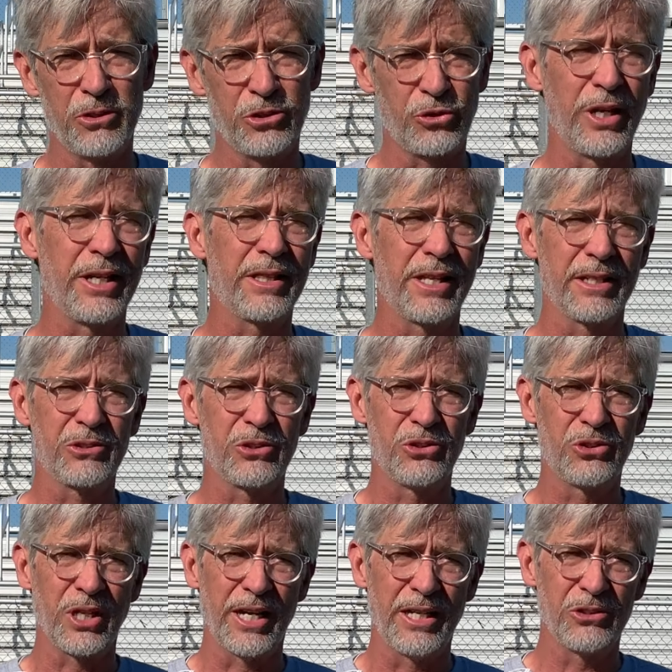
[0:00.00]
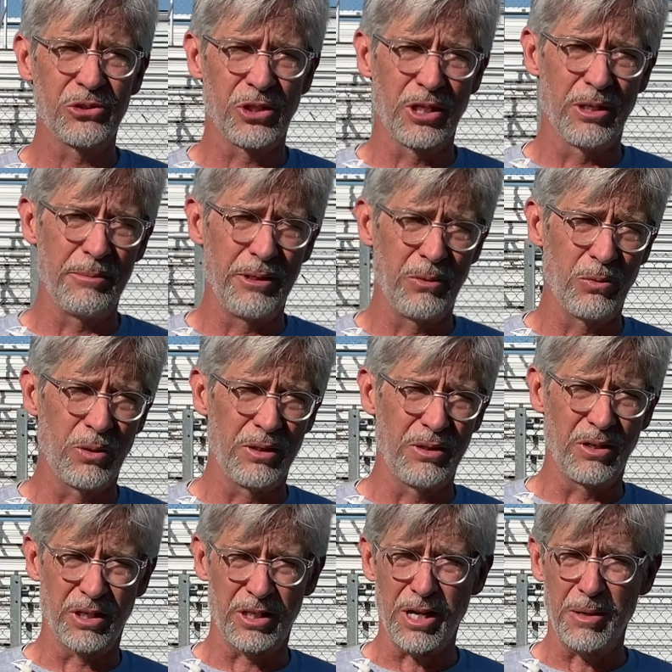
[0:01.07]
or strength exercise are going to be what
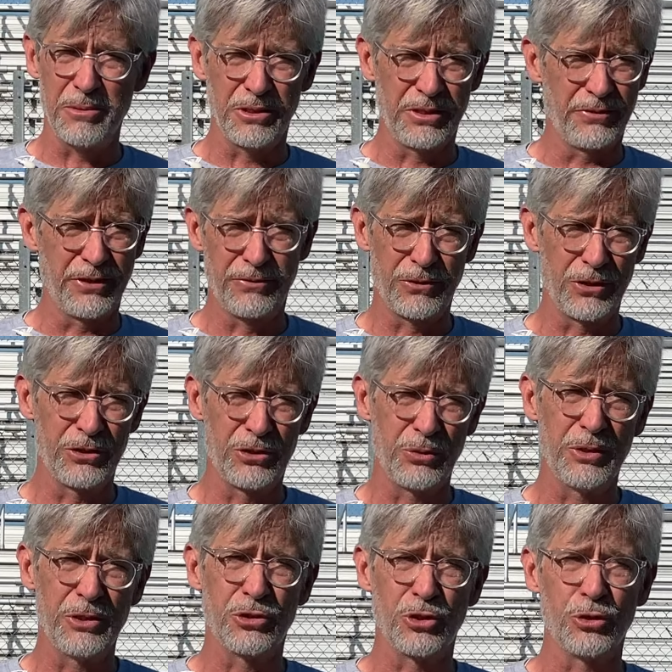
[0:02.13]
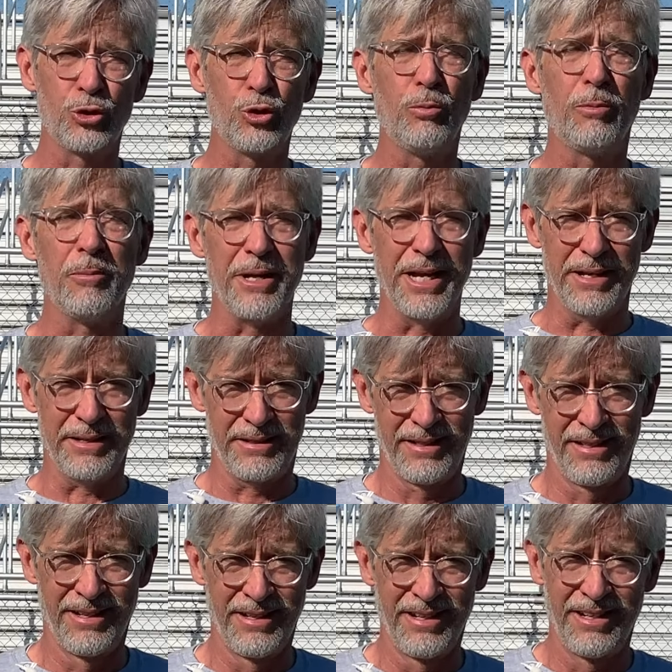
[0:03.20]
are commonly referred to as a Superman.
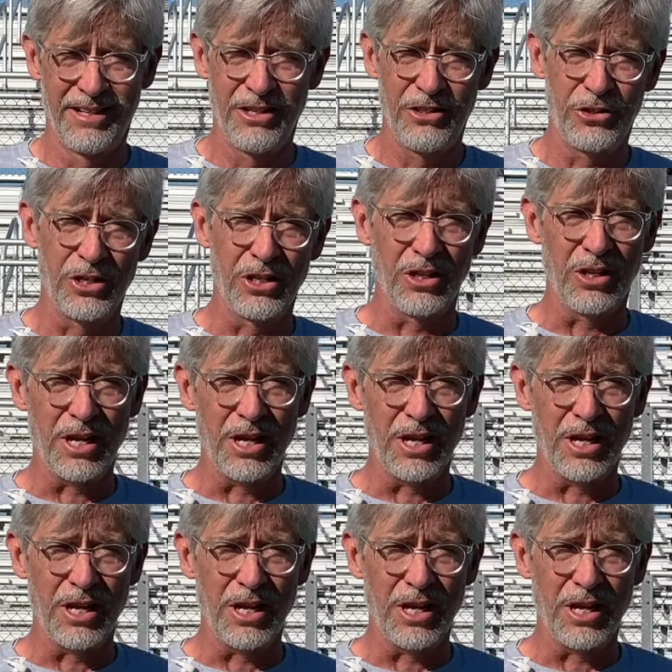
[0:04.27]
You're going to